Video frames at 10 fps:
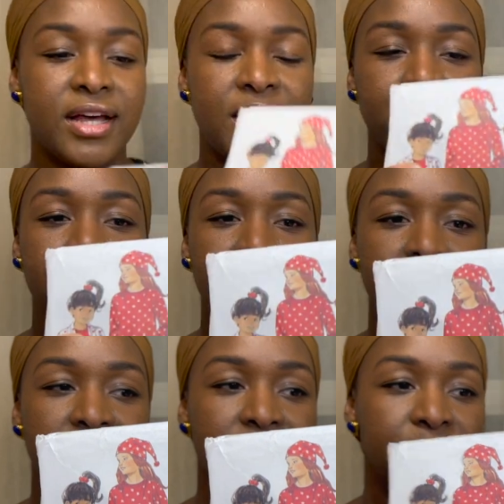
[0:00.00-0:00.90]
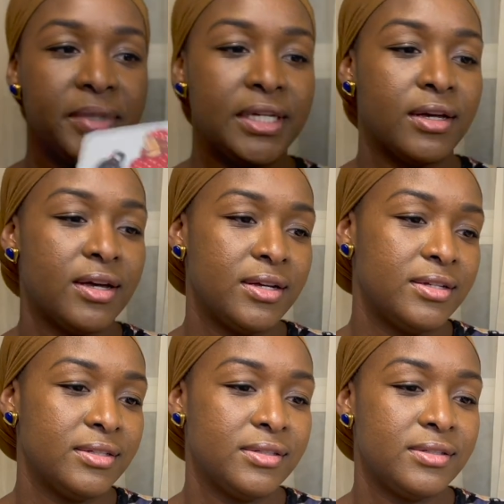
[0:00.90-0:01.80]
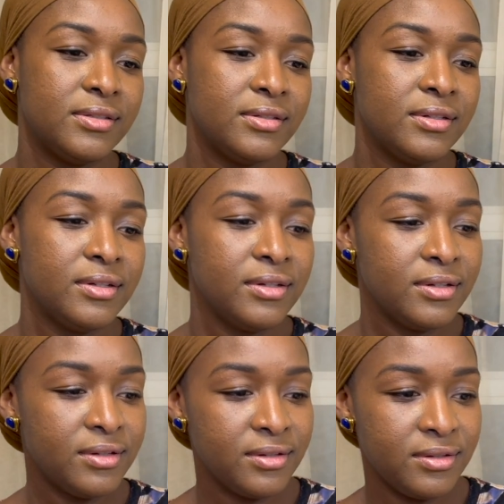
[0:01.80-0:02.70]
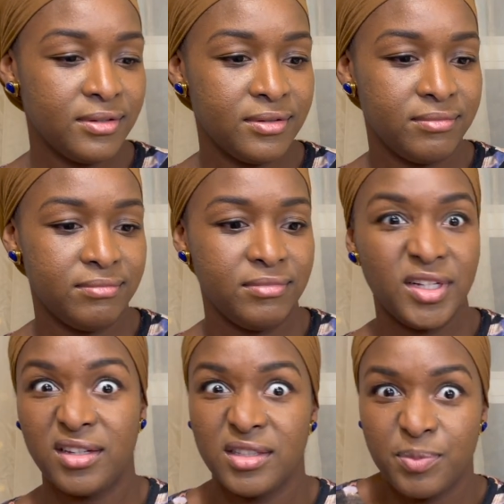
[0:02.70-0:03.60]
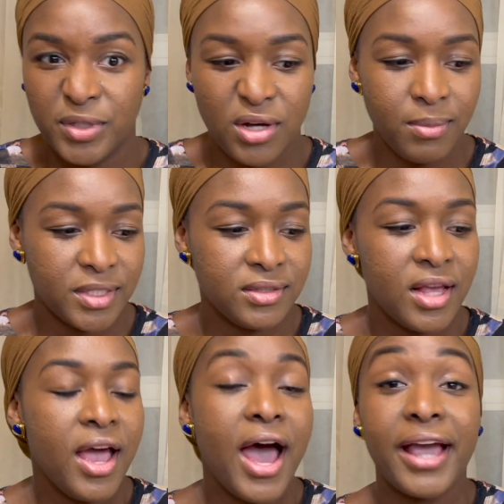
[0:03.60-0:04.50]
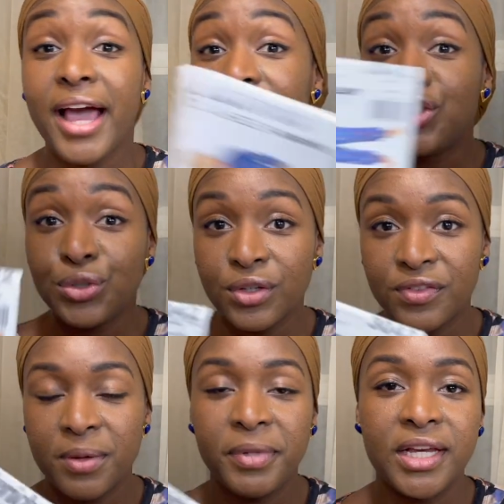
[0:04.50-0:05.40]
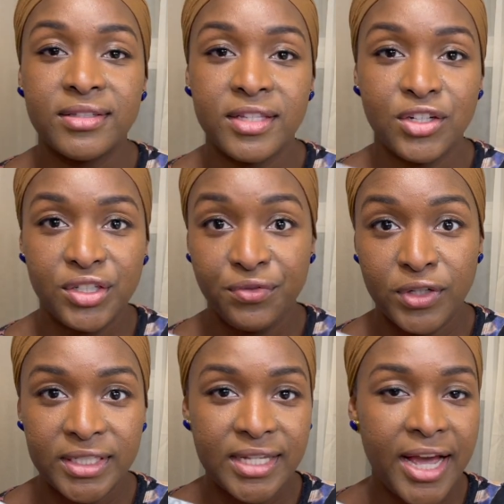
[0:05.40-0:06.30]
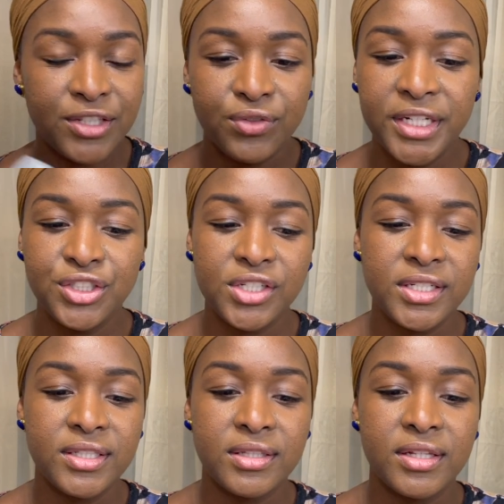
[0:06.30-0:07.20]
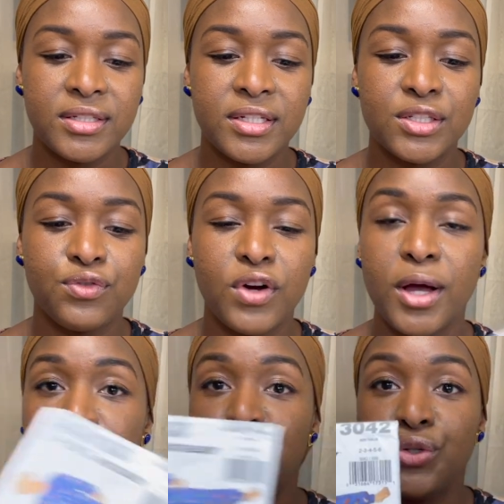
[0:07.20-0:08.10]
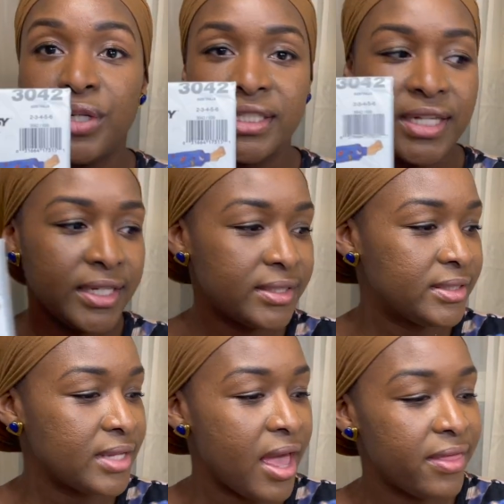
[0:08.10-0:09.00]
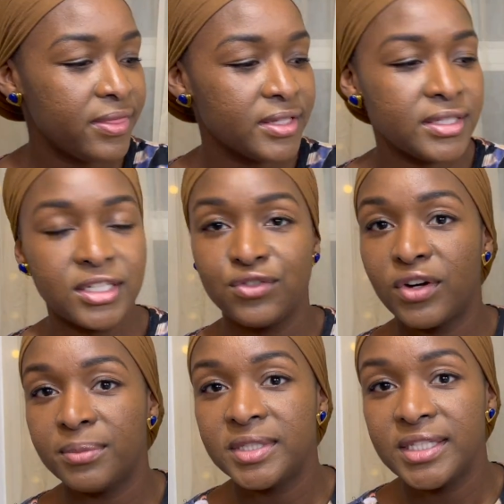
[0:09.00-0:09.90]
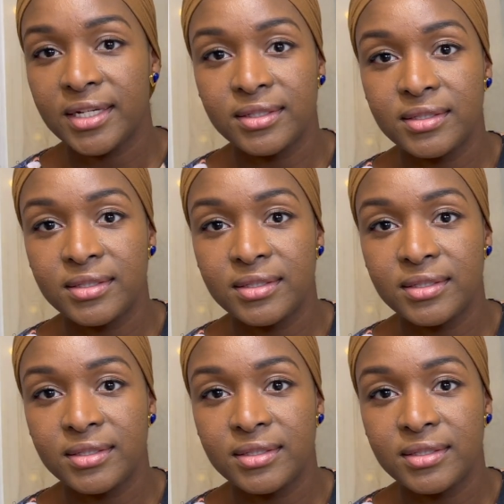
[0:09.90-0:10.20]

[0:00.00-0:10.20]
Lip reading: up because the kids' pajamas. I got two of them because they're different size ranges. This is from 2 to 6, and this is from 7